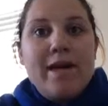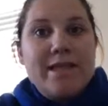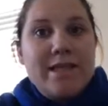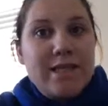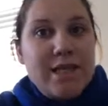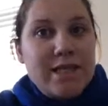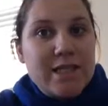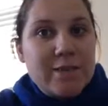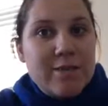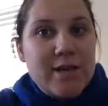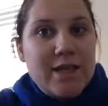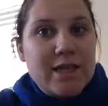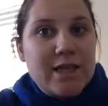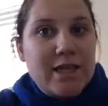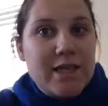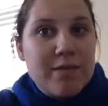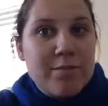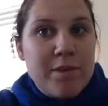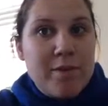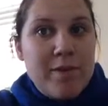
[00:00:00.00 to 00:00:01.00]
assessment
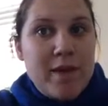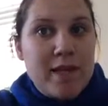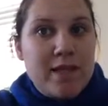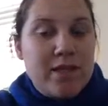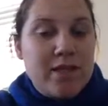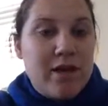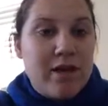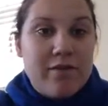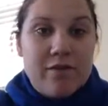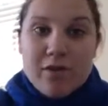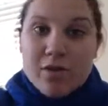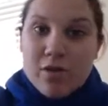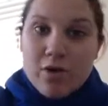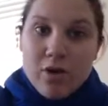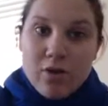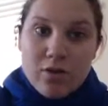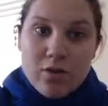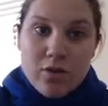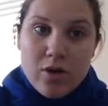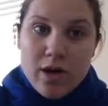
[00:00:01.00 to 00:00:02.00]
is going to be based off their
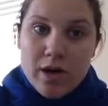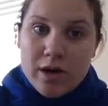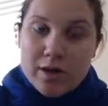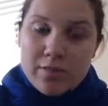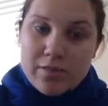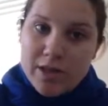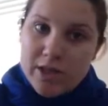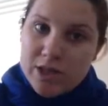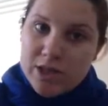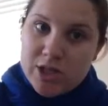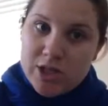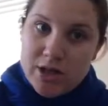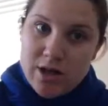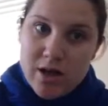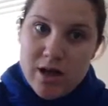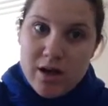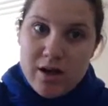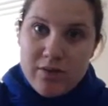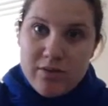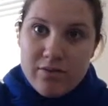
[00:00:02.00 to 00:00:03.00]
overall completion
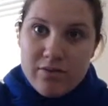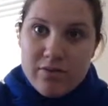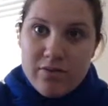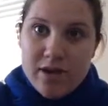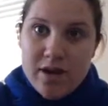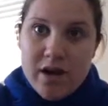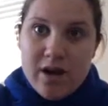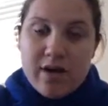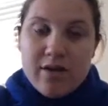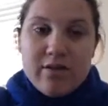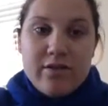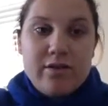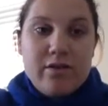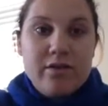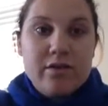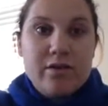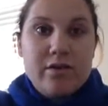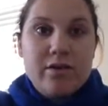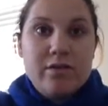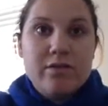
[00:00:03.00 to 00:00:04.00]
of
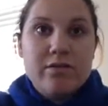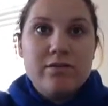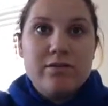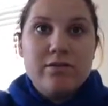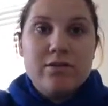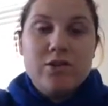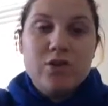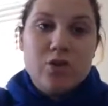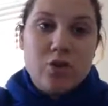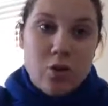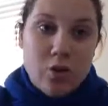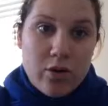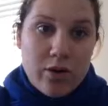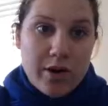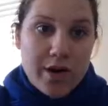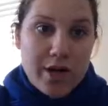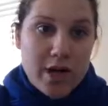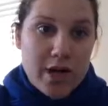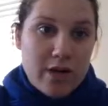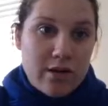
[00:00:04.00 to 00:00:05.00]
their
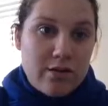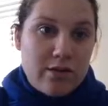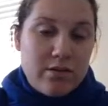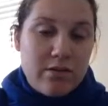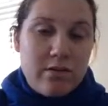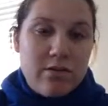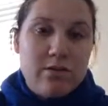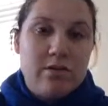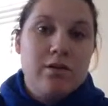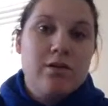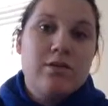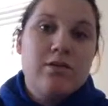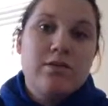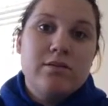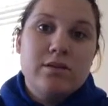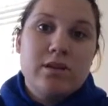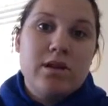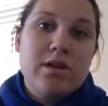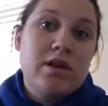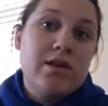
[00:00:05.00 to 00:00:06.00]
story,
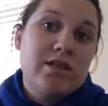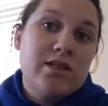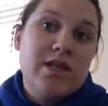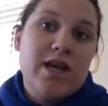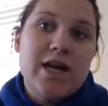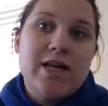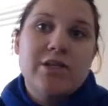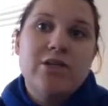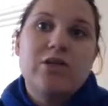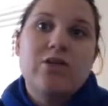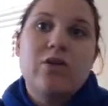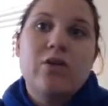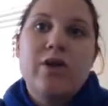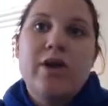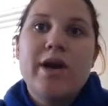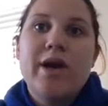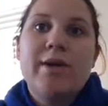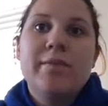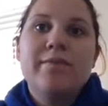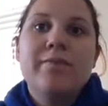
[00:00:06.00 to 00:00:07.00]
their sign
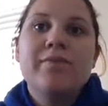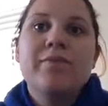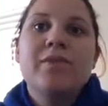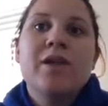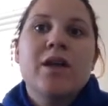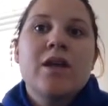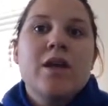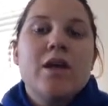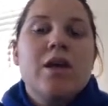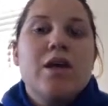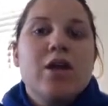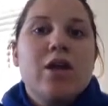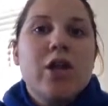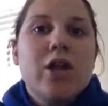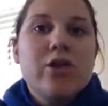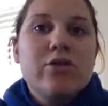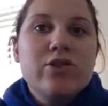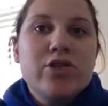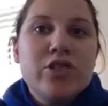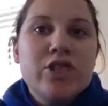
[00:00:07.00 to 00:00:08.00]
story.
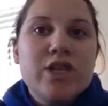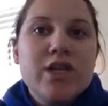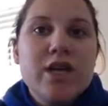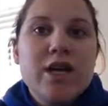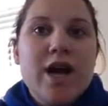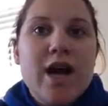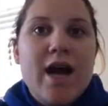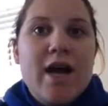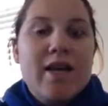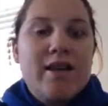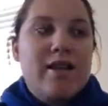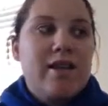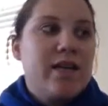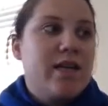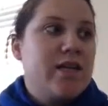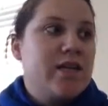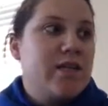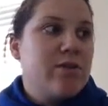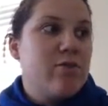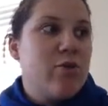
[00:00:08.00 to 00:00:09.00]
Closure, I
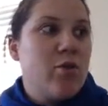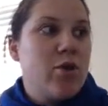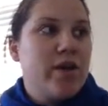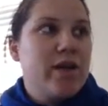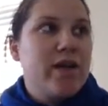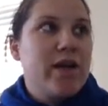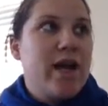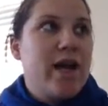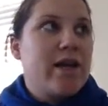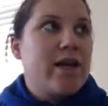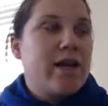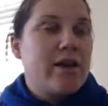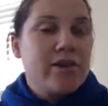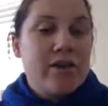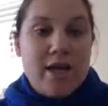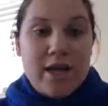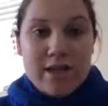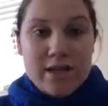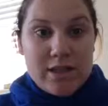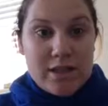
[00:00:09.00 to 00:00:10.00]
think, is important, and
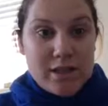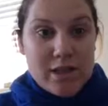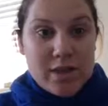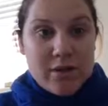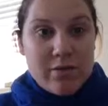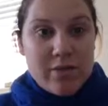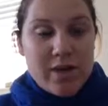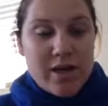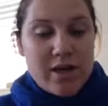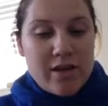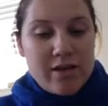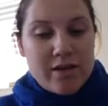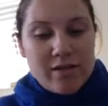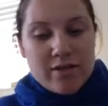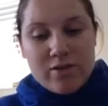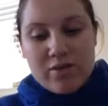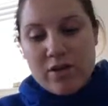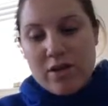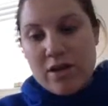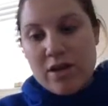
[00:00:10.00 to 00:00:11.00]
that's going to be
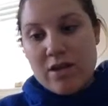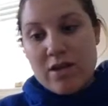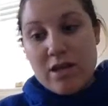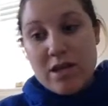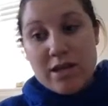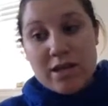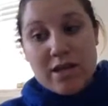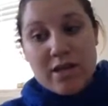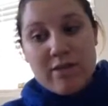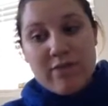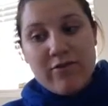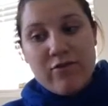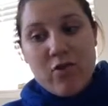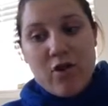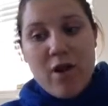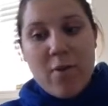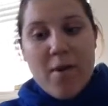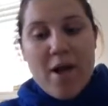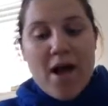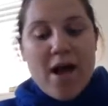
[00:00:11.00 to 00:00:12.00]
is in the
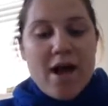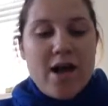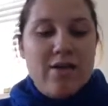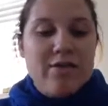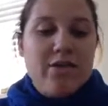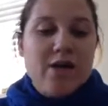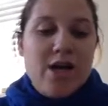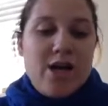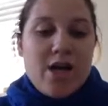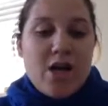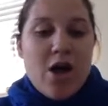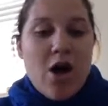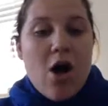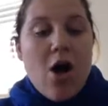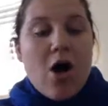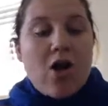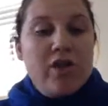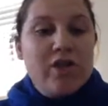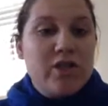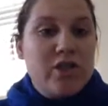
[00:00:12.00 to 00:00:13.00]
form of
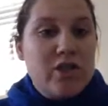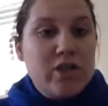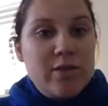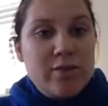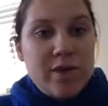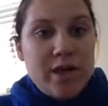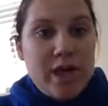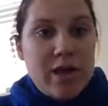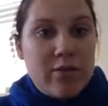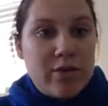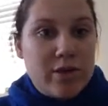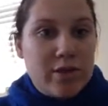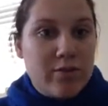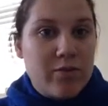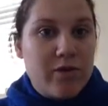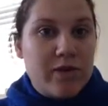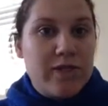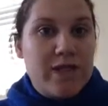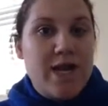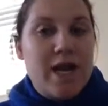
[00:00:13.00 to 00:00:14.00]
all the students being able to
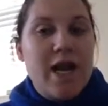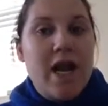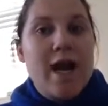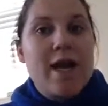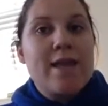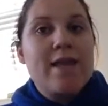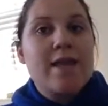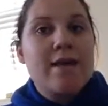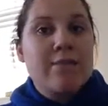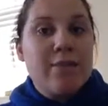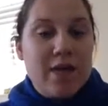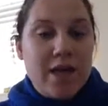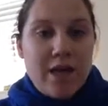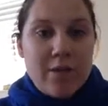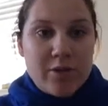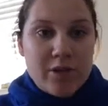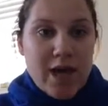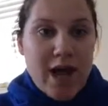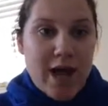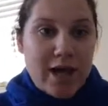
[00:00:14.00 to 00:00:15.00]
present and then being
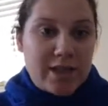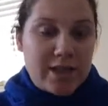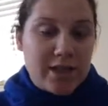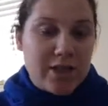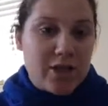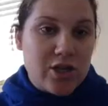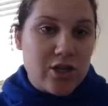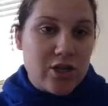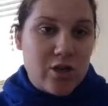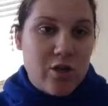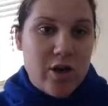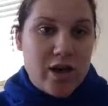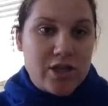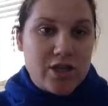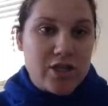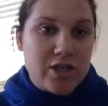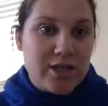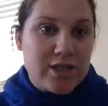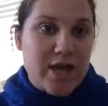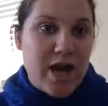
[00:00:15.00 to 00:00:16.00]
able to ask each other
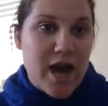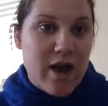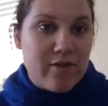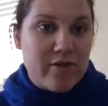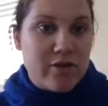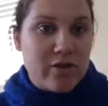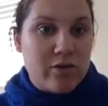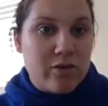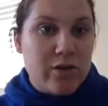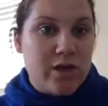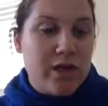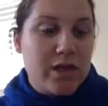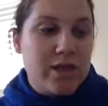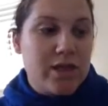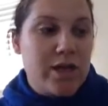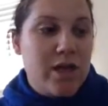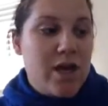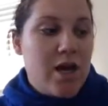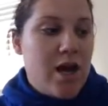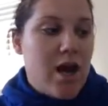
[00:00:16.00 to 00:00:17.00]
questions
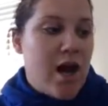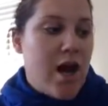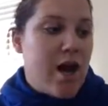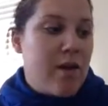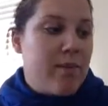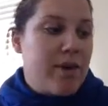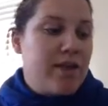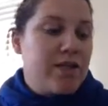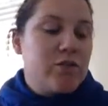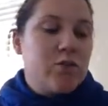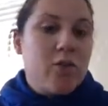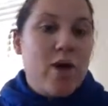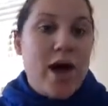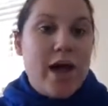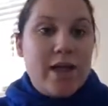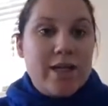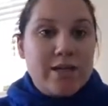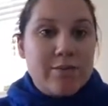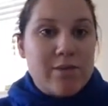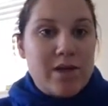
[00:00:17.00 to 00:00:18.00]
afterwards, as
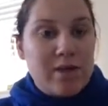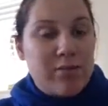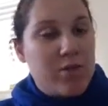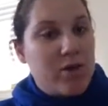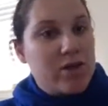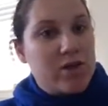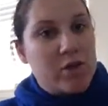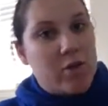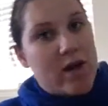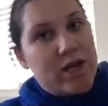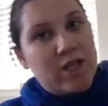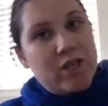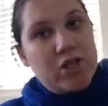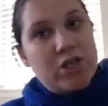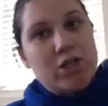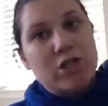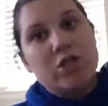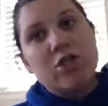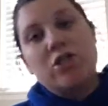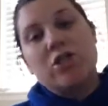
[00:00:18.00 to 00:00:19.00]
well as me post
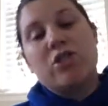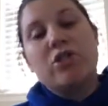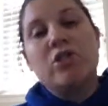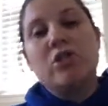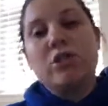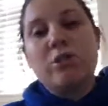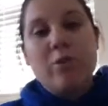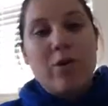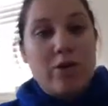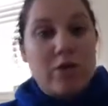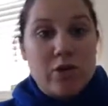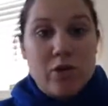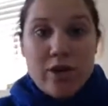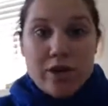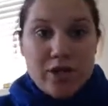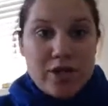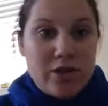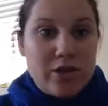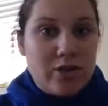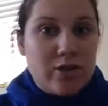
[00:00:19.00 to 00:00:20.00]
questions or the students post
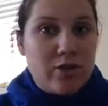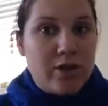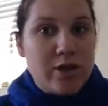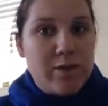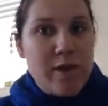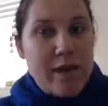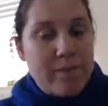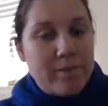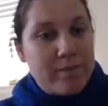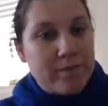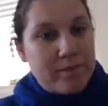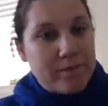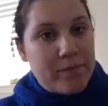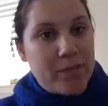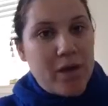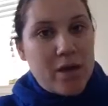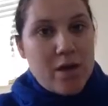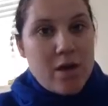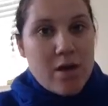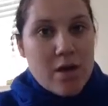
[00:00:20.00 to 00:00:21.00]
questions towards me.
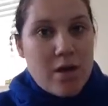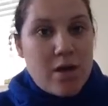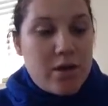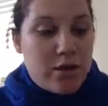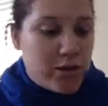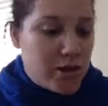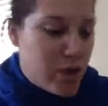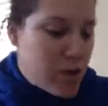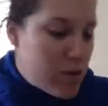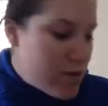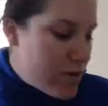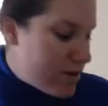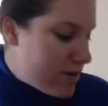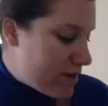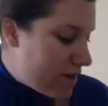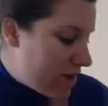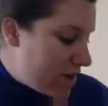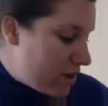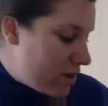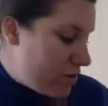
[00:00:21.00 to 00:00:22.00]
So
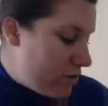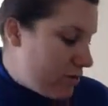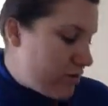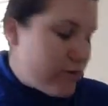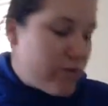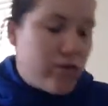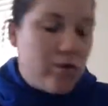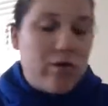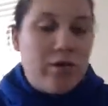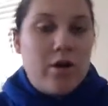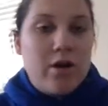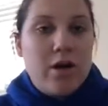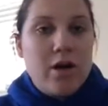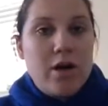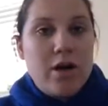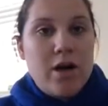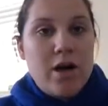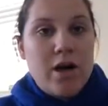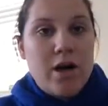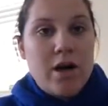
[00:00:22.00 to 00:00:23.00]
thank you
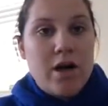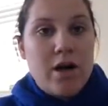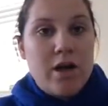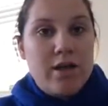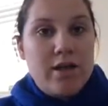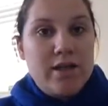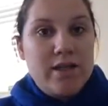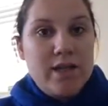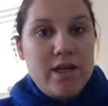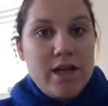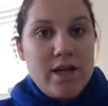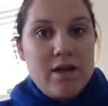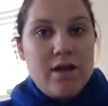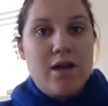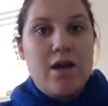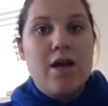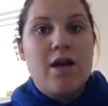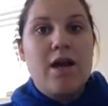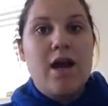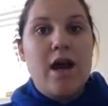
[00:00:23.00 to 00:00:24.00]
for listening,
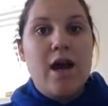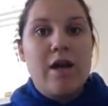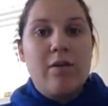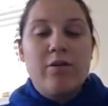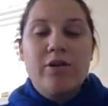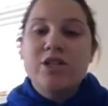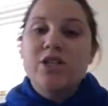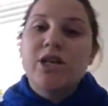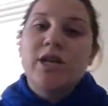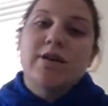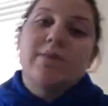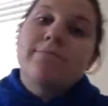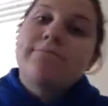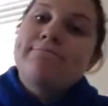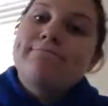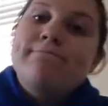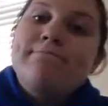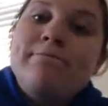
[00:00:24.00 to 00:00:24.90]
and I appreciate it.